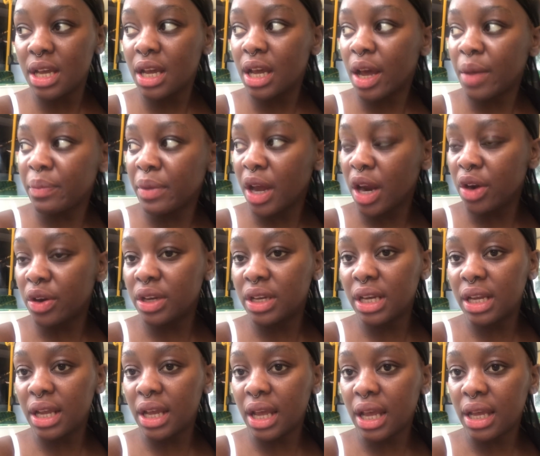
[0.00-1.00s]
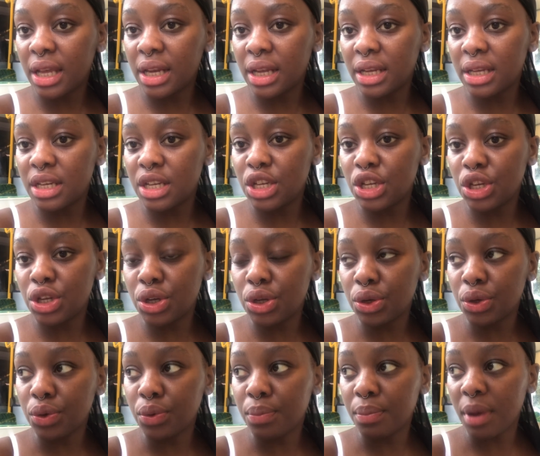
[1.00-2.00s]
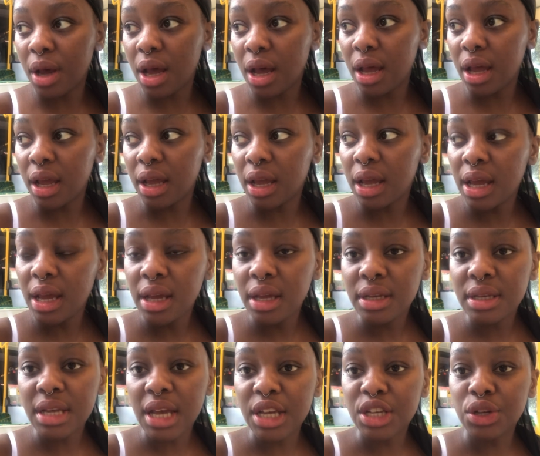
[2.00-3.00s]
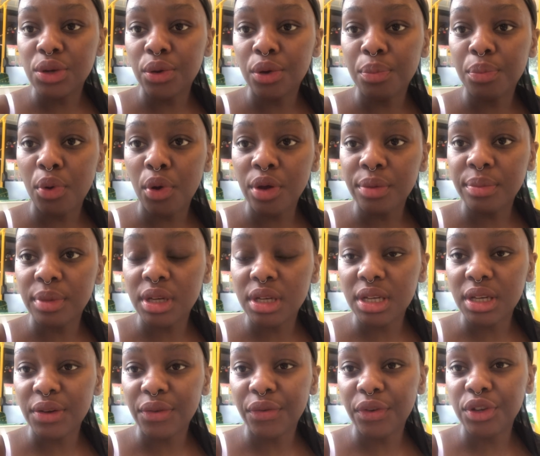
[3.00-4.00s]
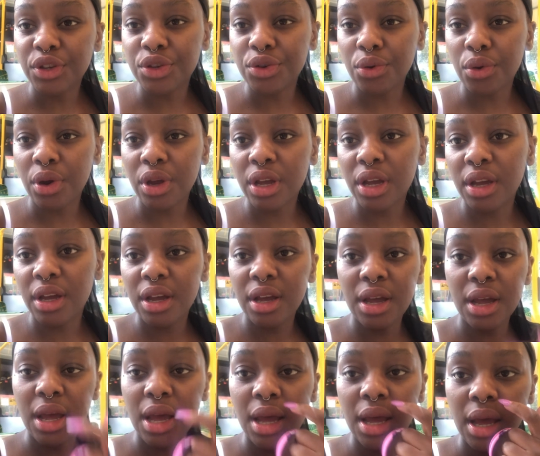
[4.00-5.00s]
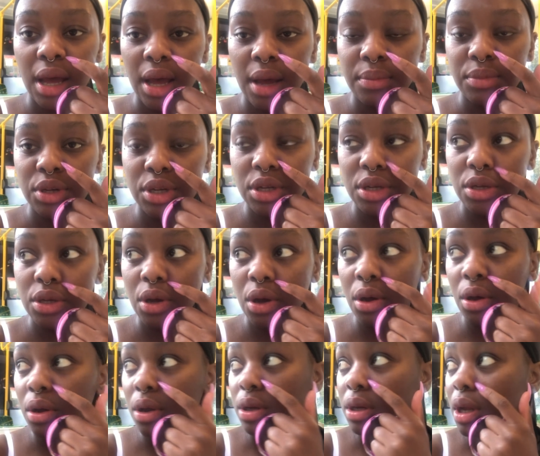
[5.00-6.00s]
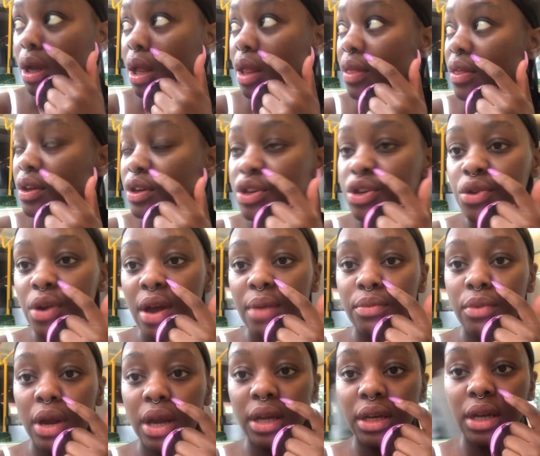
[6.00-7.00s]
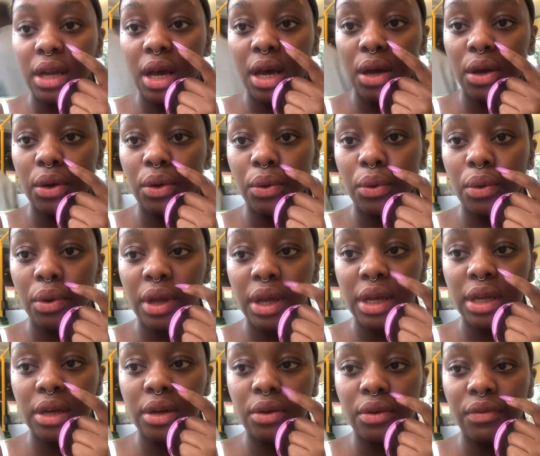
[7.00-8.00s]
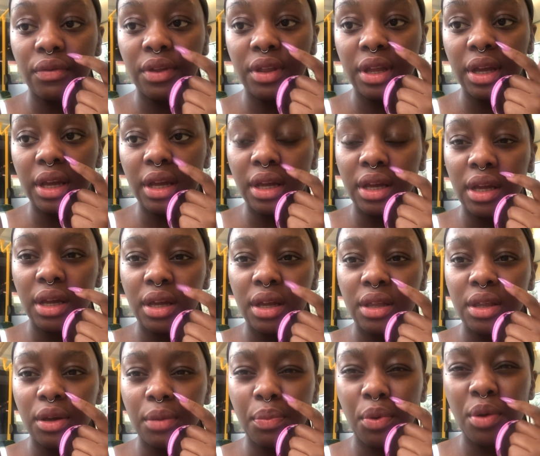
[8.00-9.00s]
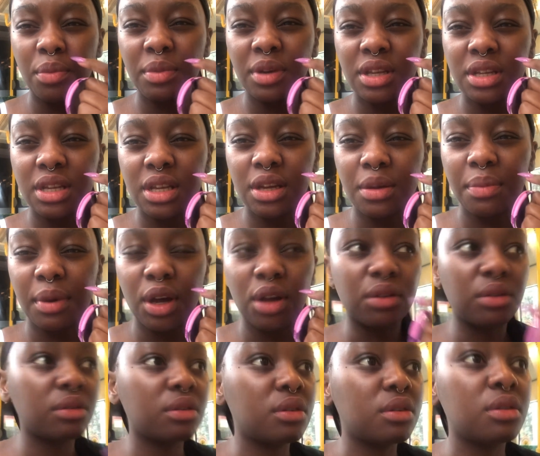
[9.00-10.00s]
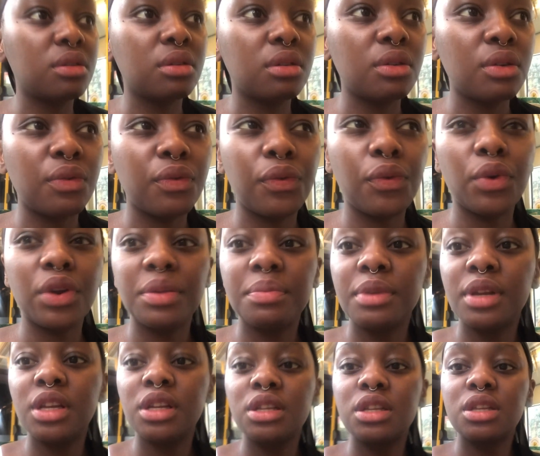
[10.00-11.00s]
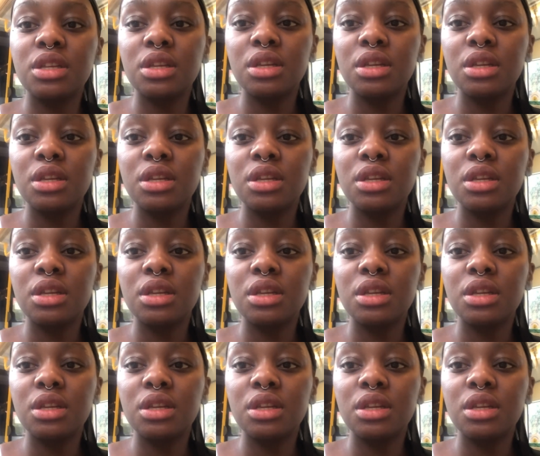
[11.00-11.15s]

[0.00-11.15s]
I'm currently headed to my tattoo appointment in Fitzroy. I'm just on the tram right now, headed over there. The appointment is in about forty minutes.